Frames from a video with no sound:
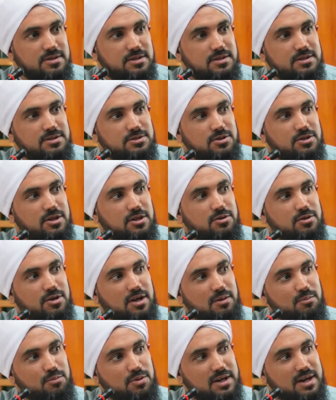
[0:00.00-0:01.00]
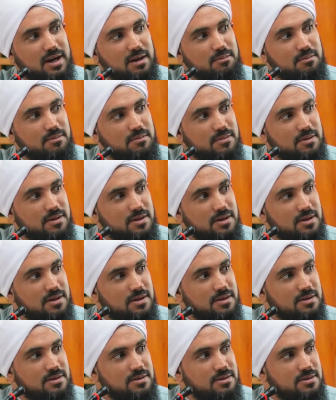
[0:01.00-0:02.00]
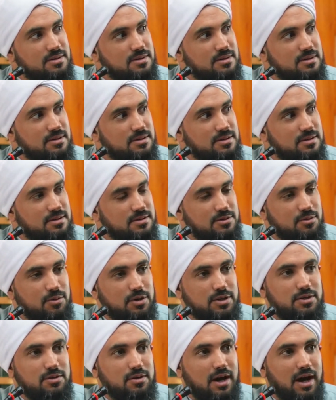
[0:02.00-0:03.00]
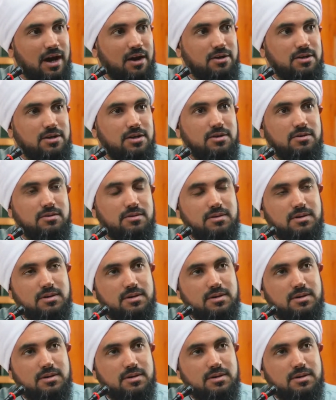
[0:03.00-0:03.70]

so that you can become. How do you